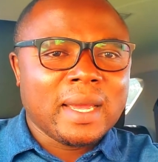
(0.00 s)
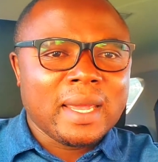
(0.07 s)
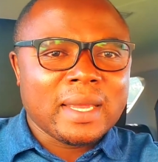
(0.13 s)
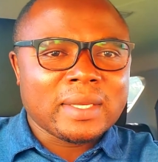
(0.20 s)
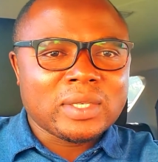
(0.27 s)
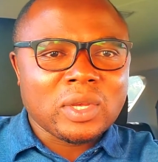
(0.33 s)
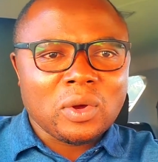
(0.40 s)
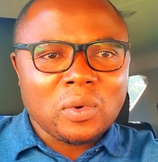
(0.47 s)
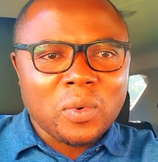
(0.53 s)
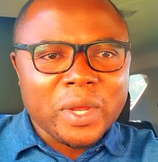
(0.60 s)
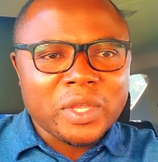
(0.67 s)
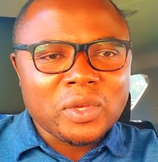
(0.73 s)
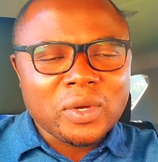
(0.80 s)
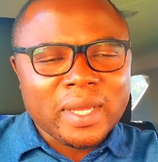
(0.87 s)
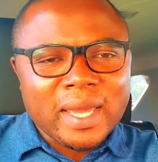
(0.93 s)
And so when
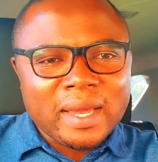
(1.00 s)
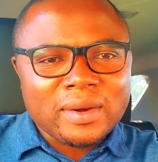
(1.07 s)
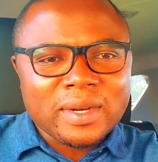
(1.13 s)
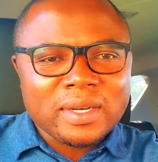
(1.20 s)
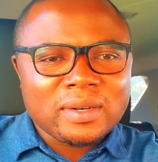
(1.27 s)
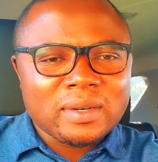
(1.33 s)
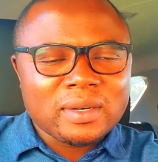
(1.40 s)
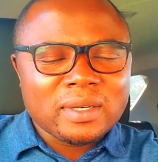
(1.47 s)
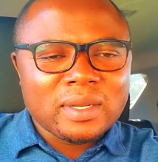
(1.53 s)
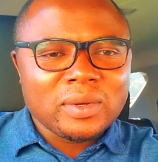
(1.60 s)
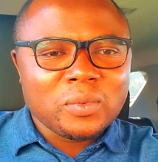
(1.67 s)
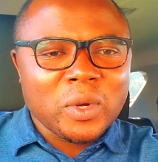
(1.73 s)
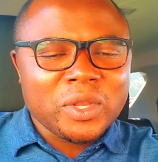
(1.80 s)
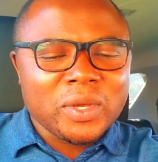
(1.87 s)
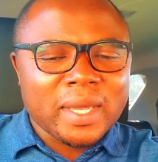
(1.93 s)
you
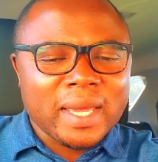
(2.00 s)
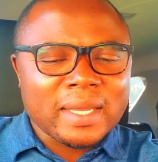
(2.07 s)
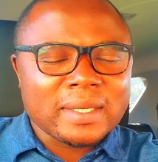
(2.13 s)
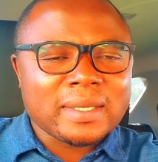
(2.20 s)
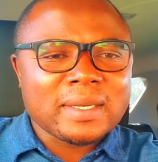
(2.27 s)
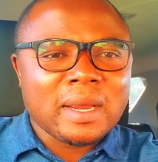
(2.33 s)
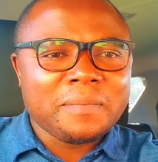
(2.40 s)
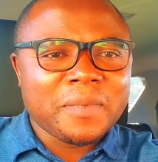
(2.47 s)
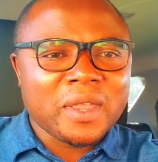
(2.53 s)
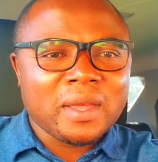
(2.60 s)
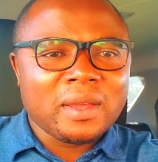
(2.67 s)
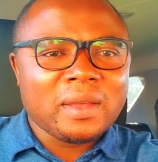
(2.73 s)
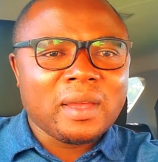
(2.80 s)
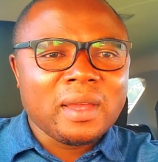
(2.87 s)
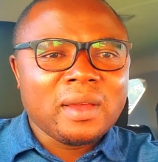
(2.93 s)
get
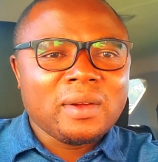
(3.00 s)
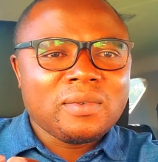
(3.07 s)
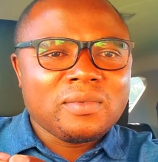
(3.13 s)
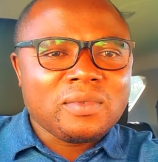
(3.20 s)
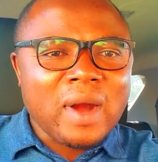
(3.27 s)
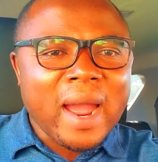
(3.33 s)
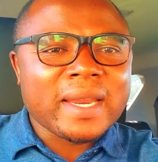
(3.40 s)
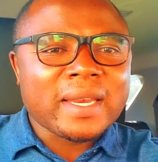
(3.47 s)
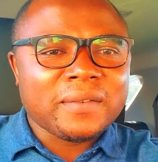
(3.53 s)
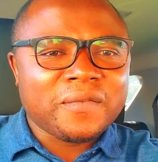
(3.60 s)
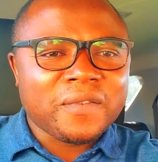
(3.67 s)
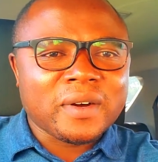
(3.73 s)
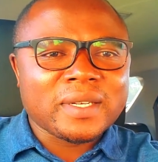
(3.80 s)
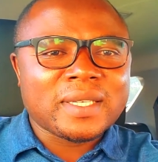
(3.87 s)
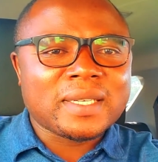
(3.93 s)
something right the
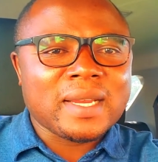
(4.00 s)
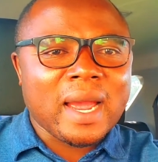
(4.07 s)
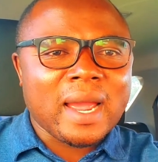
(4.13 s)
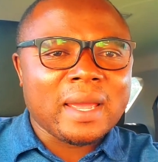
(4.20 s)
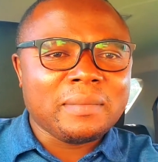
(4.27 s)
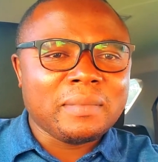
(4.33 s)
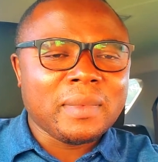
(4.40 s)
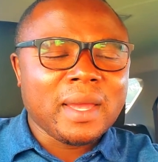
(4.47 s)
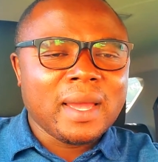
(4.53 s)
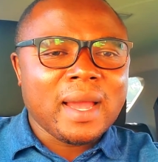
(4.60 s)
first time,